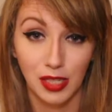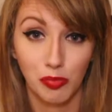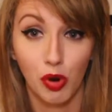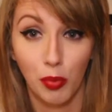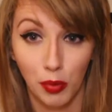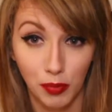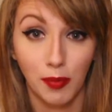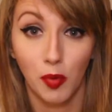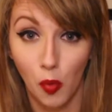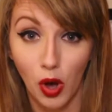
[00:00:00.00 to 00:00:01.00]
problem
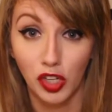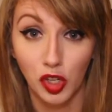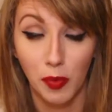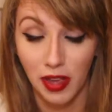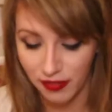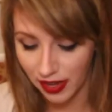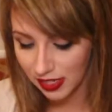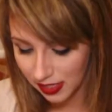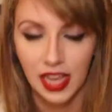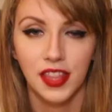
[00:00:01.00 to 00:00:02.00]
number one you may
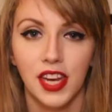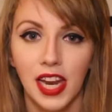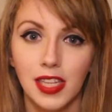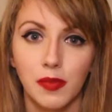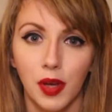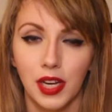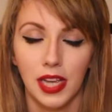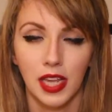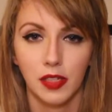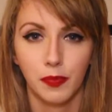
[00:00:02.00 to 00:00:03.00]
face. The next one
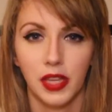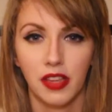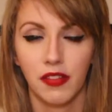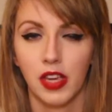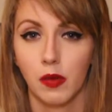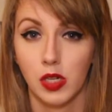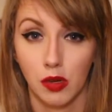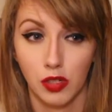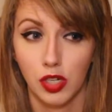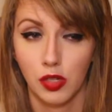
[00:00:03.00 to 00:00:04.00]
is BV, which I
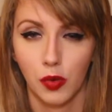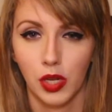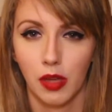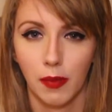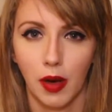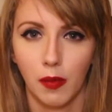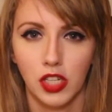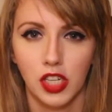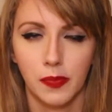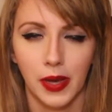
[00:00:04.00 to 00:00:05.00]
was just talking about,
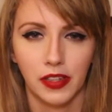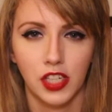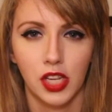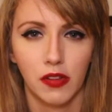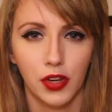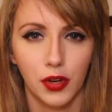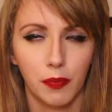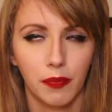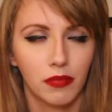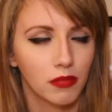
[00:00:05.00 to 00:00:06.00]
which is bacterial
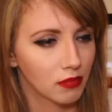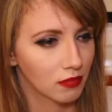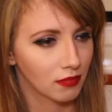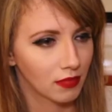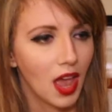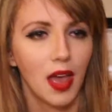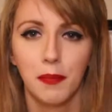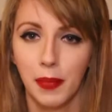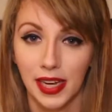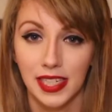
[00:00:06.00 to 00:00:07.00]

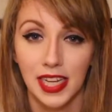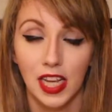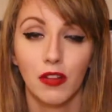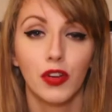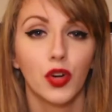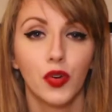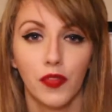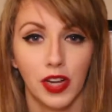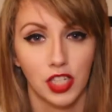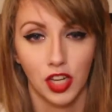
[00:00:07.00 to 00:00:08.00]

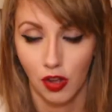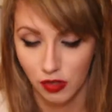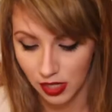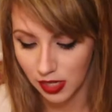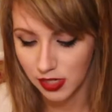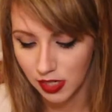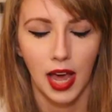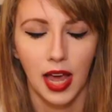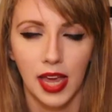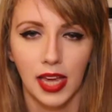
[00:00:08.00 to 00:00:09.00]
vaginosis.
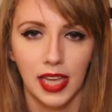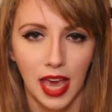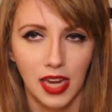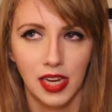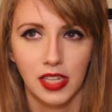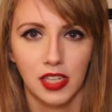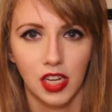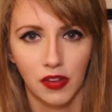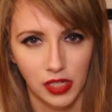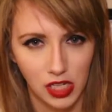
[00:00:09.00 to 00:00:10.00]
Again, it's
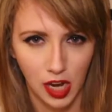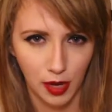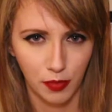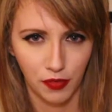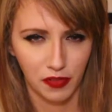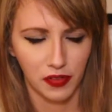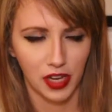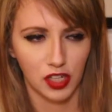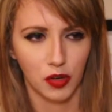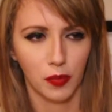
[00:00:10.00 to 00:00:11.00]
another type of
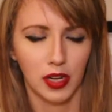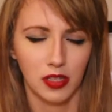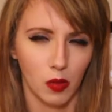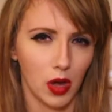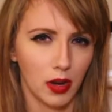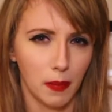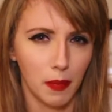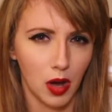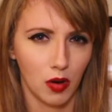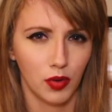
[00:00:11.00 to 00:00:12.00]
infection, but it's quite a
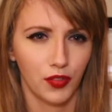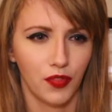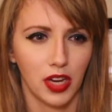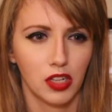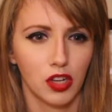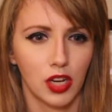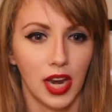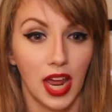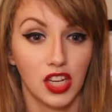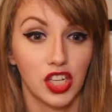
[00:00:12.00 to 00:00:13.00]
mild infection.
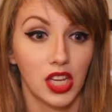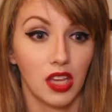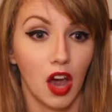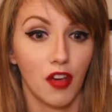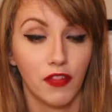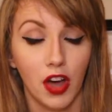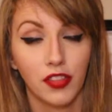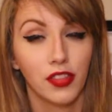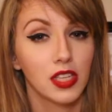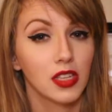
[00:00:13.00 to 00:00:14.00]
And actually, I
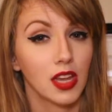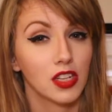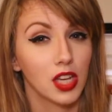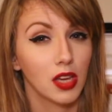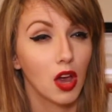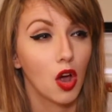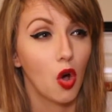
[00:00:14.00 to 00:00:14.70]
find this is actually